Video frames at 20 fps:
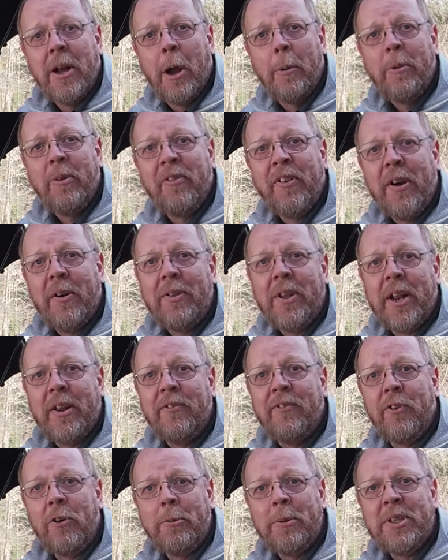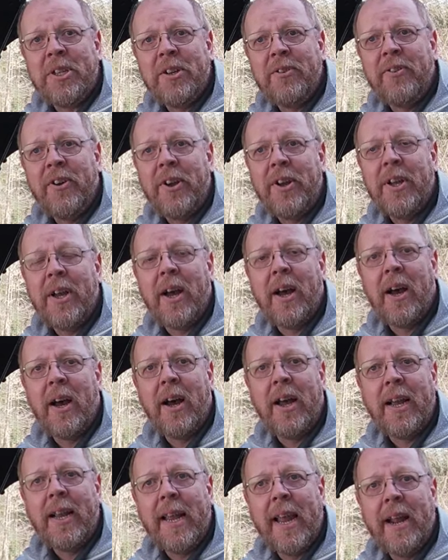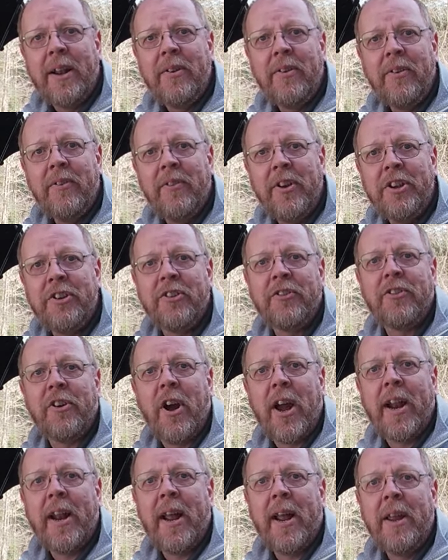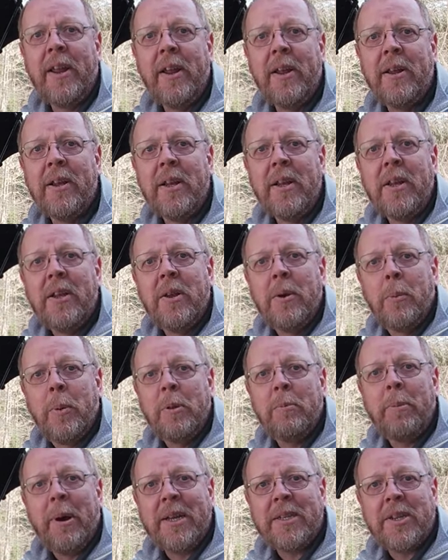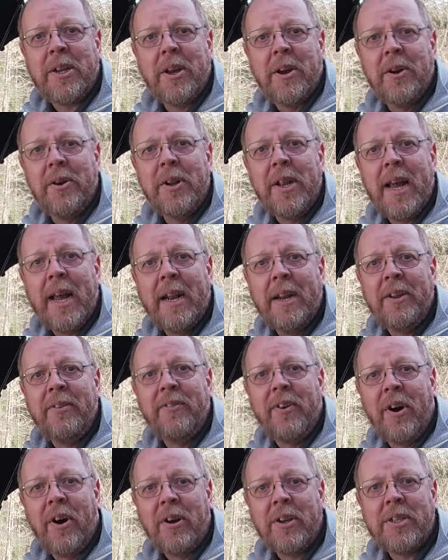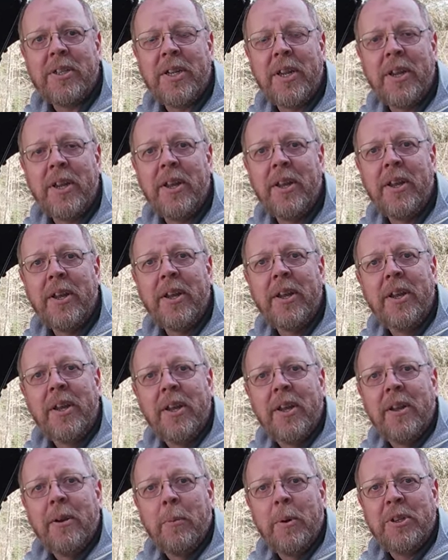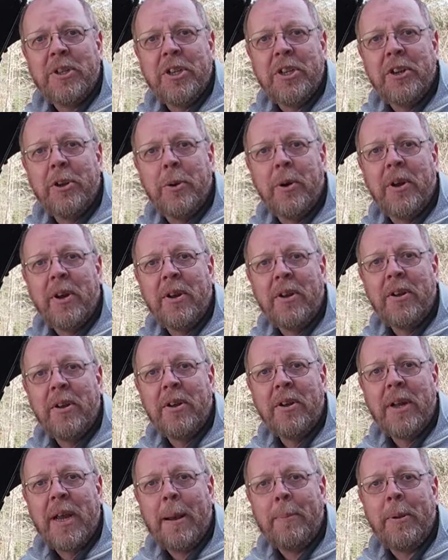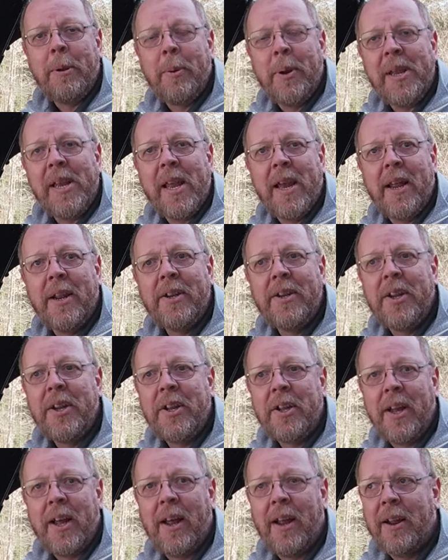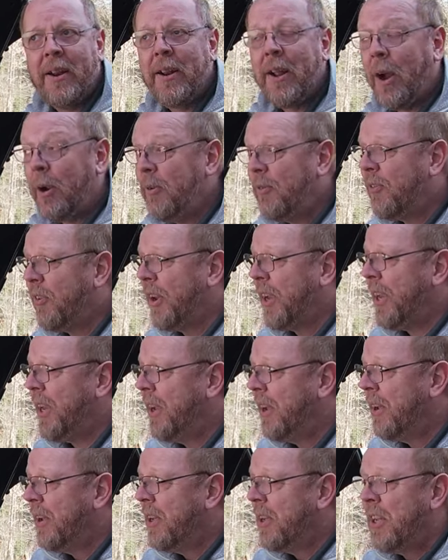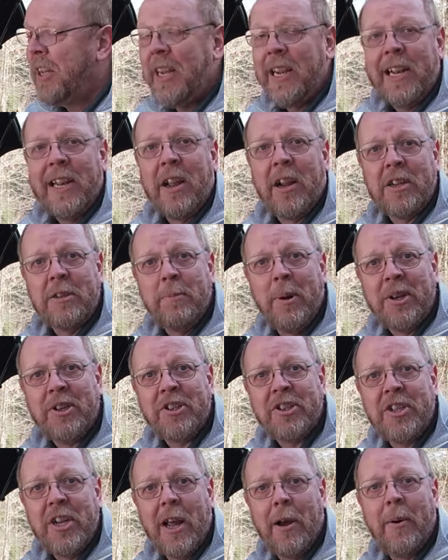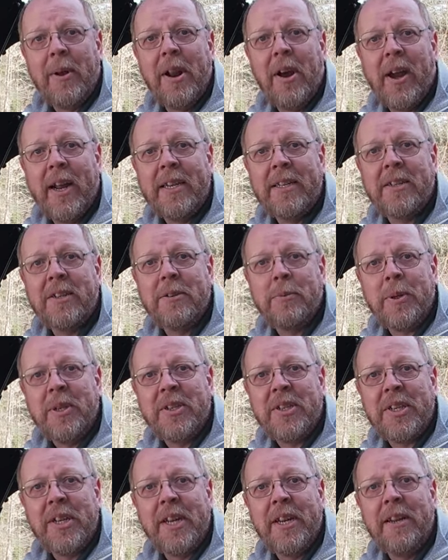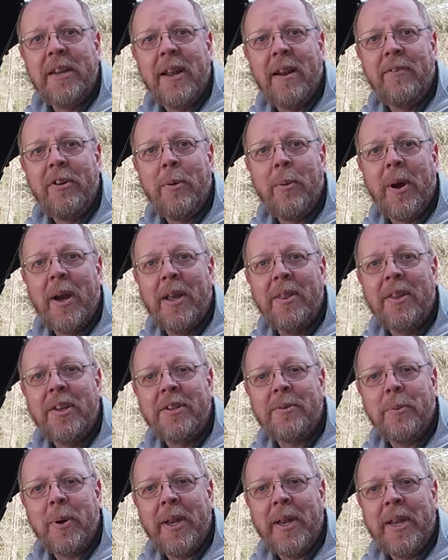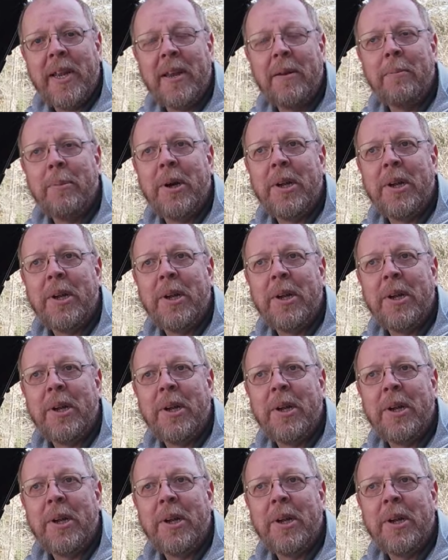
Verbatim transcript: Hope you found that informative. Uh, again, Feature Friday with BestCode Andy Fox. Wishing you a happy weekend and hopefully not as much snow and ice as we've seen everywhere this week.